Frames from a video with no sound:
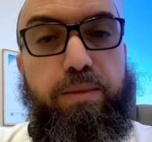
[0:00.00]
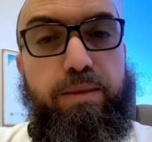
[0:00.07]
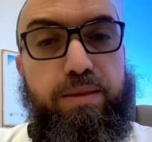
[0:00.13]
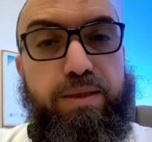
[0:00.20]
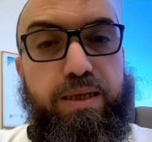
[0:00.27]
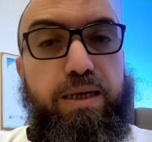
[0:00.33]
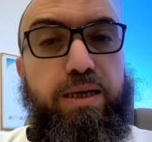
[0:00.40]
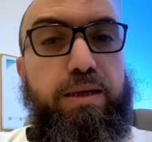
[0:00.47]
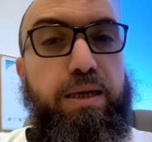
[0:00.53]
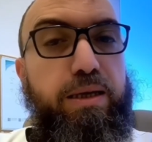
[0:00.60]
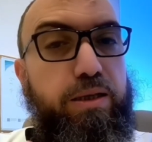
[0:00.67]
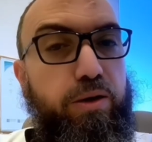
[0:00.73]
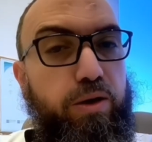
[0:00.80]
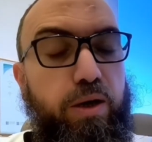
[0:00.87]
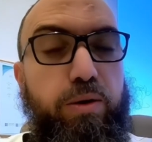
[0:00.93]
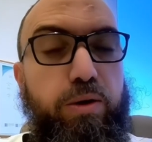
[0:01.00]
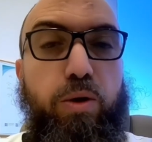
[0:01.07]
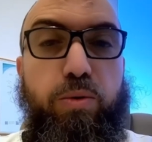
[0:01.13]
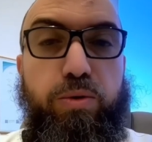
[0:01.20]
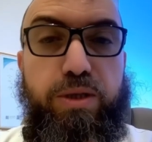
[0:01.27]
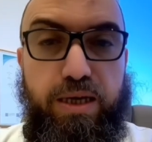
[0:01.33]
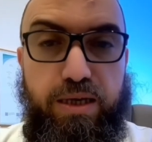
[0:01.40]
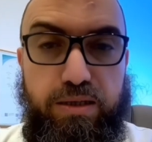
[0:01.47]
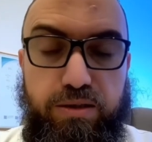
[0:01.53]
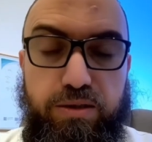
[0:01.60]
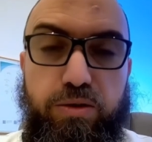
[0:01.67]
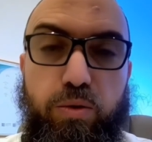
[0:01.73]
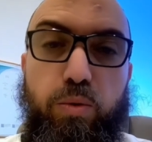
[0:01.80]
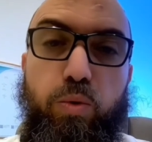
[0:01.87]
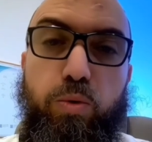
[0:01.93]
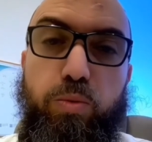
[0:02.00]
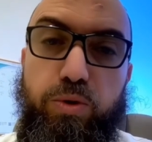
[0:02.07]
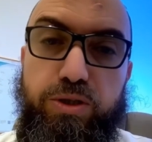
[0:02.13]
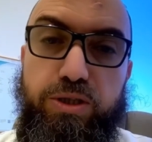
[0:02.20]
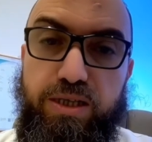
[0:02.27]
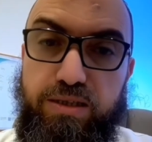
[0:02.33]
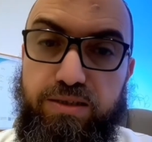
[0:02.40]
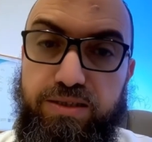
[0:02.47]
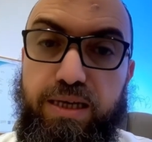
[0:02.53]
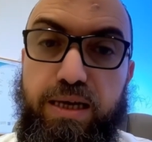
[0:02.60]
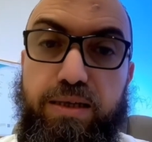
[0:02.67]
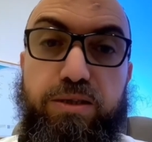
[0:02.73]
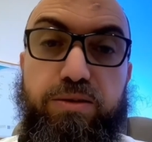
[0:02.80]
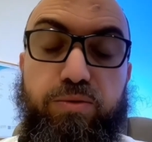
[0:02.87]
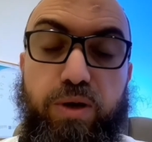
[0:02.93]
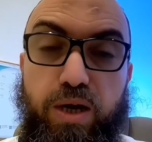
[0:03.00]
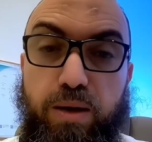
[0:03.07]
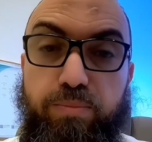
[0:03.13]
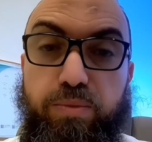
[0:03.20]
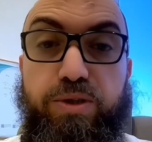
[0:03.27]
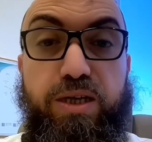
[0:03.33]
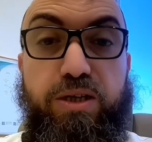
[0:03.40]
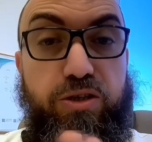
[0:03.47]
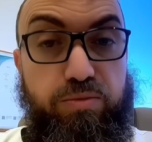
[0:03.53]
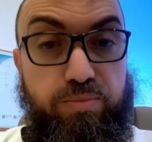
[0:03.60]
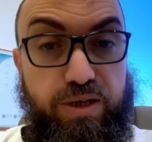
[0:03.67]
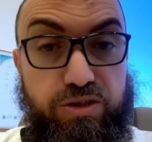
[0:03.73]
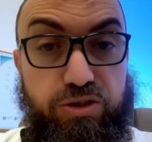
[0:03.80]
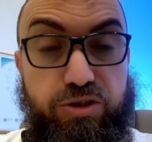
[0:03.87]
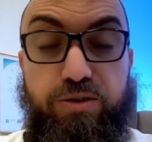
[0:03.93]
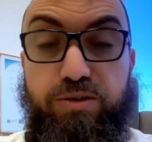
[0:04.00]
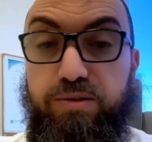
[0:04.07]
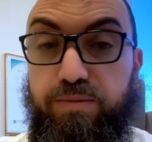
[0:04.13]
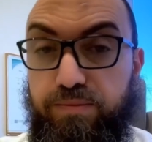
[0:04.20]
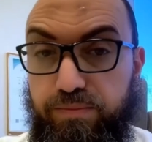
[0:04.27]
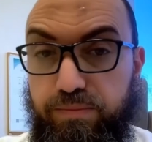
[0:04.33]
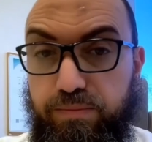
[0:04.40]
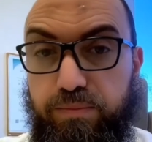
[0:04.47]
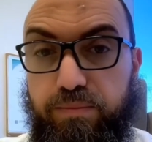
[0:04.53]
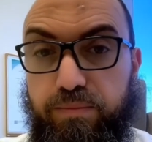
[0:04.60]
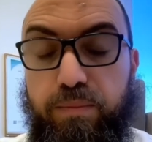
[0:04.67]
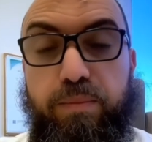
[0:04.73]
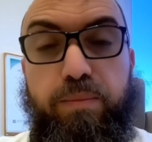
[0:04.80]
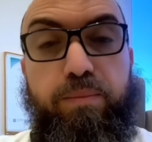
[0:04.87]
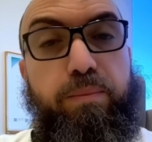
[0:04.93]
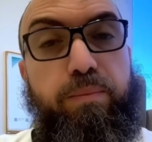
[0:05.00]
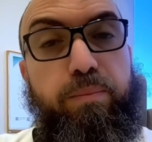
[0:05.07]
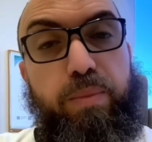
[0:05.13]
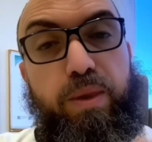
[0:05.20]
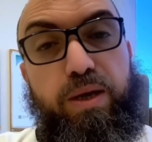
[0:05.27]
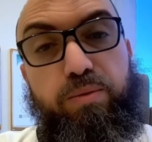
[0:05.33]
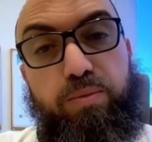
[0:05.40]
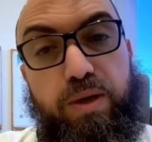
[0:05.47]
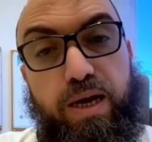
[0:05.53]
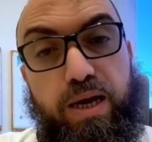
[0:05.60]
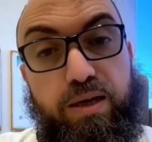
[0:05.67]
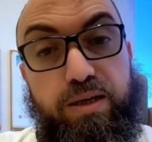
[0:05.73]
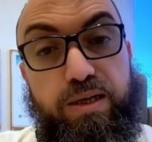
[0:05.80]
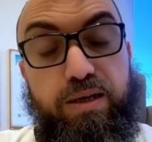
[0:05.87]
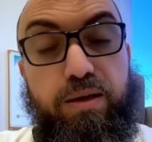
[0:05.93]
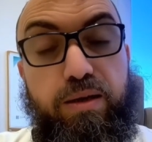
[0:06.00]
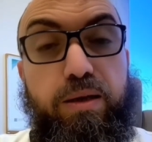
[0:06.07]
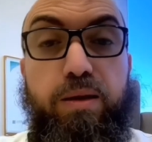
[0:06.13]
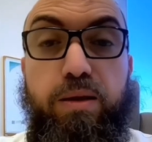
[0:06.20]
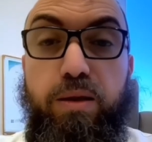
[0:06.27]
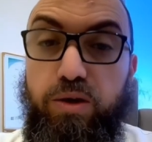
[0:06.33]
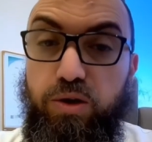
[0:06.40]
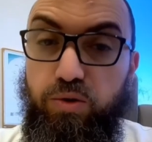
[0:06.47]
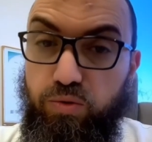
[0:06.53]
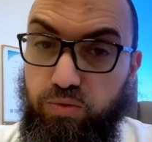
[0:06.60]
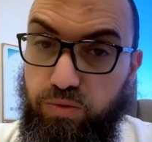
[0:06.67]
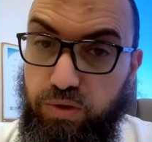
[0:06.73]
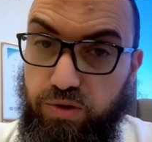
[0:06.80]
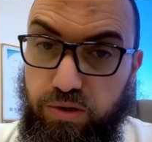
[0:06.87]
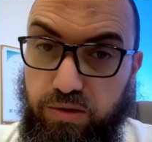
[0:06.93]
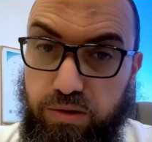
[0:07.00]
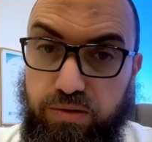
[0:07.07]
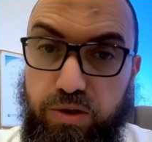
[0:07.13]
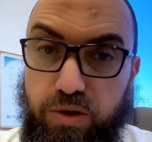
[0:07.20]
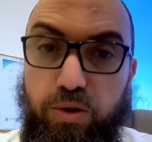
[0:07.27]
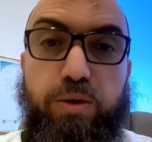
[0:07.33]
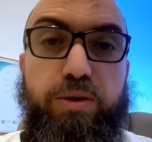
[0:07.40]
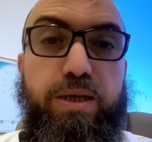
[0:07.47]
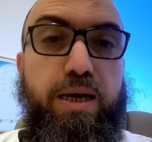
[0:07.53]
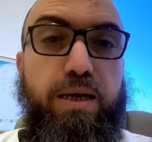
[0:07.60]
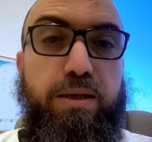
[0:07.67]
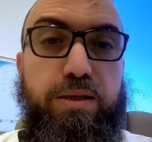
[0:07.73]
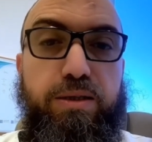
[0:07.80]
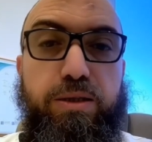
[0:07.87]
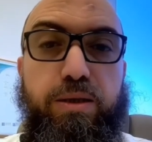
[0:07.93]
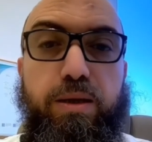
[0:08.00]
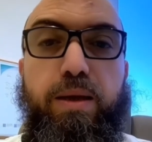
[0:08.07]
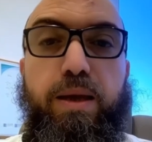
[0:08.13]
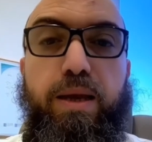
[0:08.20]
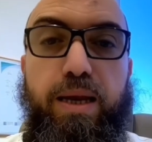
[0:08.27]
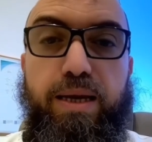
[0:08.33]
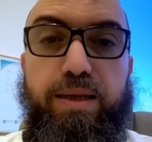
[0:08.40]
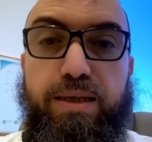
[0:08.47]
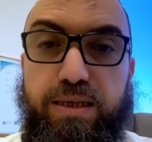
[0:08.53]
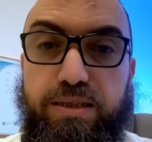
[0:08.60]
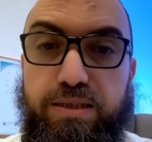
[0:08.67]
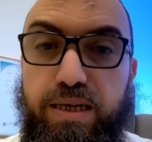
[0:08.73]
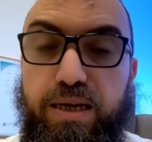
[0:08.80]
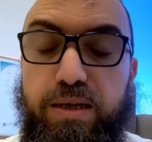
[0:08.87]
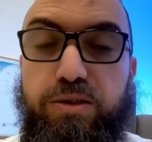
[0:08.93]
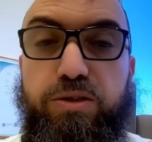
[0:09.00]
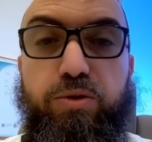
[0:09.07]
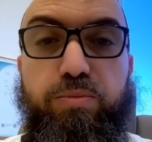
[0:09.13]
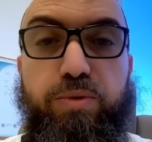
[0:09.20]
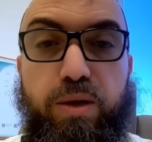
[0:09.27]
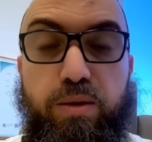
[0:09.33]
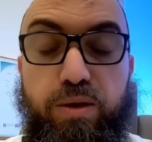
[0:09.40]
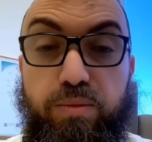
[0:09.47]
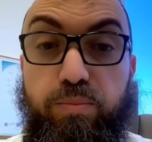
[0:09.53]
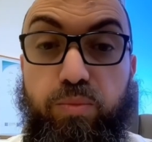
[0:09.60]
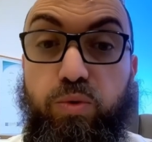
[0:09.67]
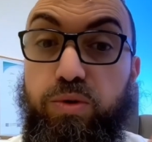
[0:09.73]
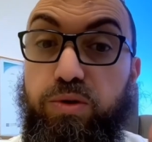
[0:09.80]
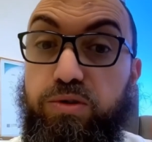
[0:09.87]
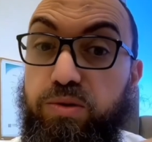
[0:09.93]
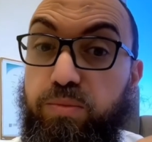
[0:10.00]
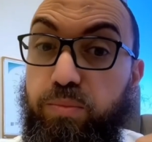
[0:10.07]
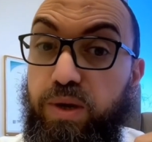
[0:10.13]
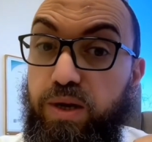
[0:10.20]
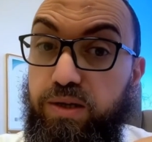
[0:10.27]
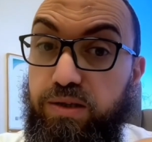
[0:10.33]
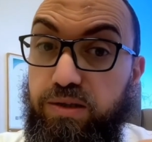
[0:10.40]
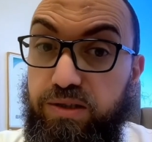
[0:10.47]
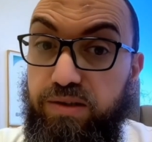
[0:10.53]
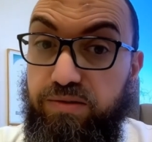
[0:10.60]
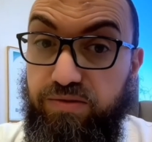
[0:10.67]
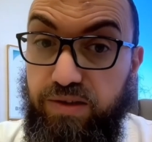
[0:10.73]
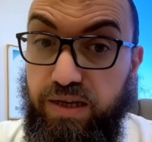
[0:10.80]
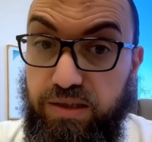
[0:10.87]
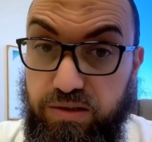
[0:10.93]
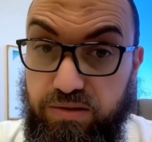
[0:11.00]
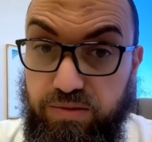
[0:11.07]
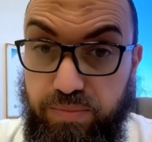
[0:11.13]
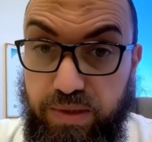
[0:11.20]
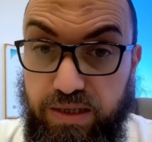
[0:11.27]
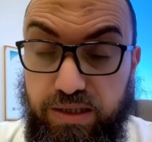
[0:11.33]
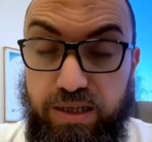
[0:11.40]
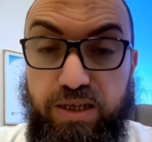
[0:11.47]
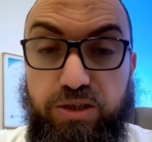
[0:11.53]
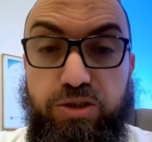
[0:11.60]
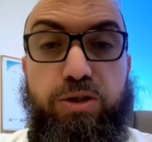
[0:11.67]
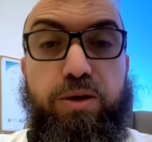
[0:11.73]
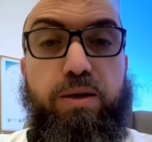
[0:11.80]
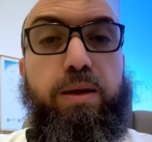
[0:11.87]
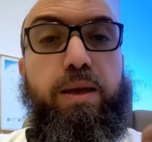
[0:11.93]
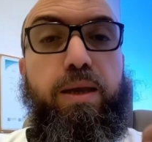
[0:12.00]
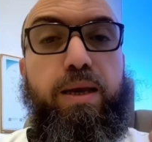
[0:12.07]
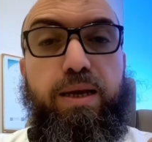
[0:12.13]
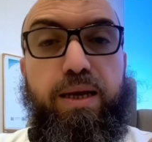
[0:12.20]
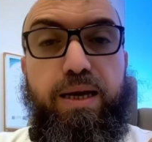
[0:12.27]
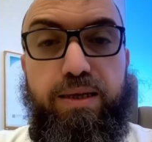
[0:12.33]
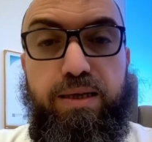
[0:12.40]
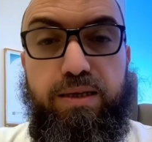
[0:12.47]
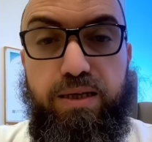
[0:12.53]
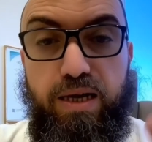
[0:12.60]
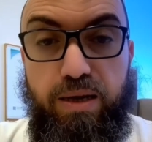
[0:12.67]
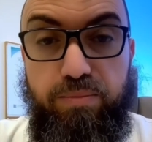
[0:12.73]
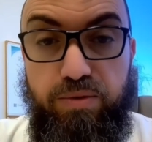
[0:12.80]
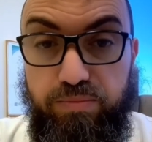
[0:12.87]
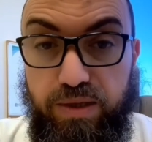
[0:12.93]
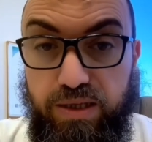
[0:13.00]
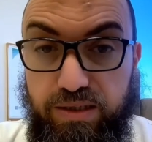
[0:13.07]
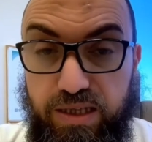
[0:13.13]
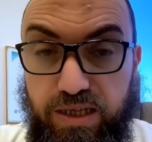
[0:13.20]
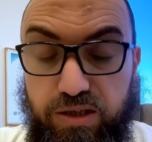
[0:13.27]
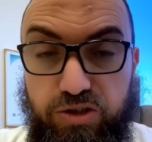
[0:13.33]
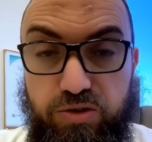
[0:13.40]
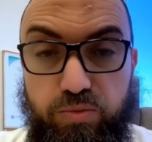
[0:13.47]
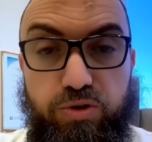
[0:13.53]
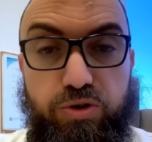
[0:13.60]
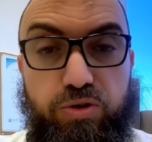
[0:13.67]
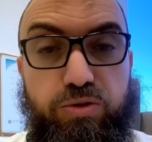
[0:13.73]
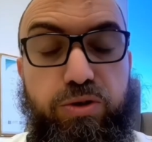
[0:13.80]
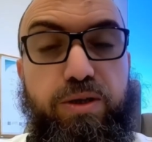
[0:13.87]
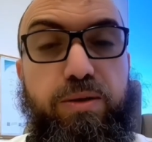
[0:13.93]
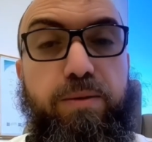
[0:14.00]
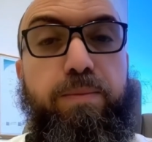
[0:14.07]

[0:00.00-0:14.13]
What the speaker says: thinking that there are no tests or routine tests for hypertension patients. But in reality, no, there are tests, and these tests are very important to monitor the effect of the medication and the type of medication we're using,